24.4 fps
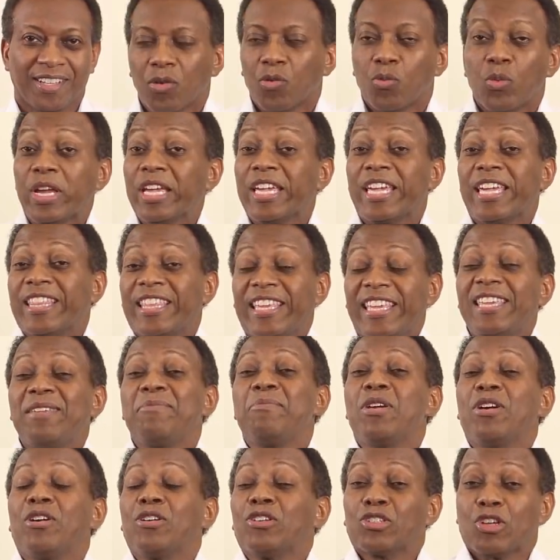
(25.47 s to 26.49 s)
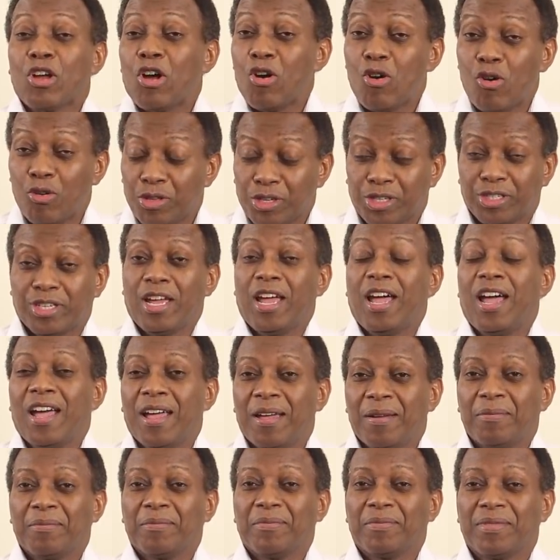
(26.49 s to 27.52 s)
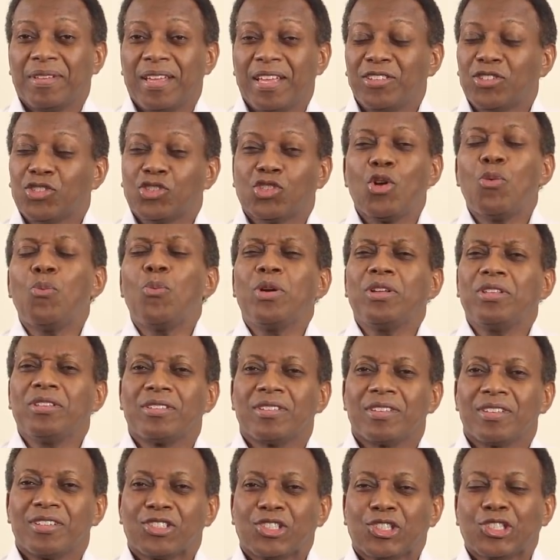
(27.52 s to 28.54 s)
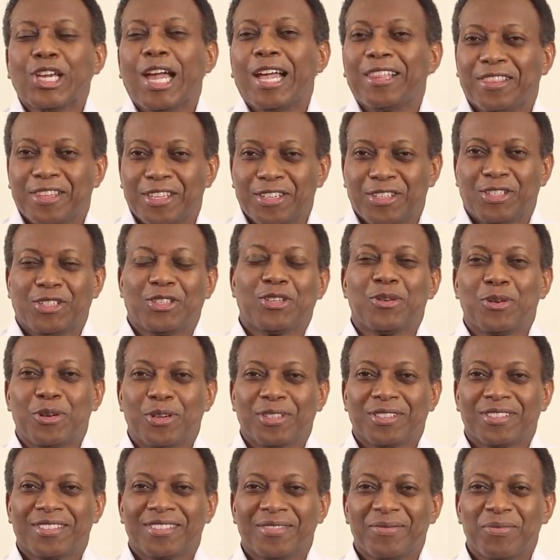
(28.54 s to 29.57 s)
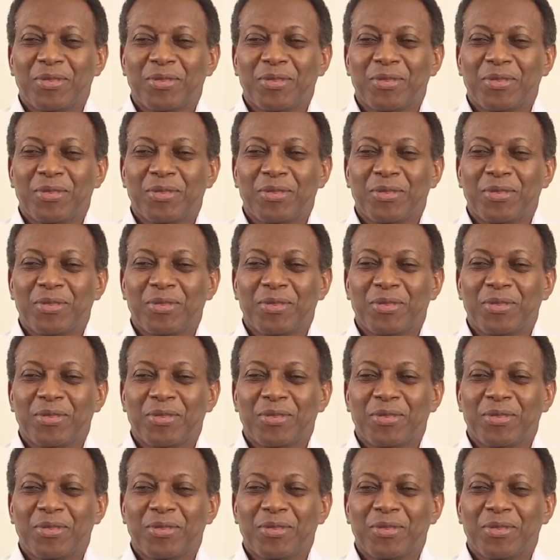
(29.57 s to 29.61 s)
We get emails all the time, and someone shot this to us.